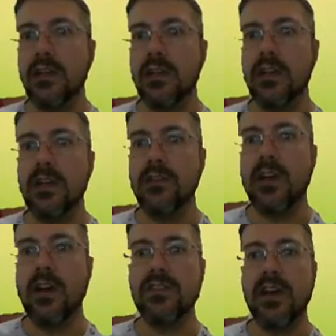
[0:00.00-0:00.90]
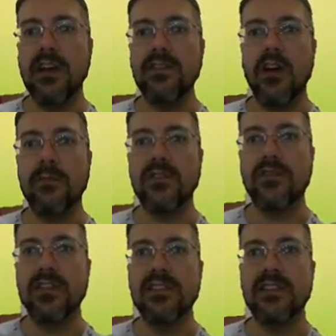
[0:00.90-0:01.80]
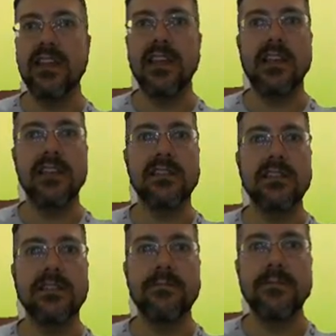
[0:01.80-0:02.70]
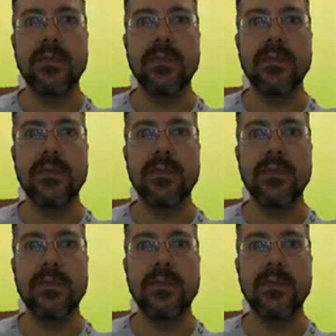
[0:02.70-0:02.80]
And you also have the option for the sticky keys.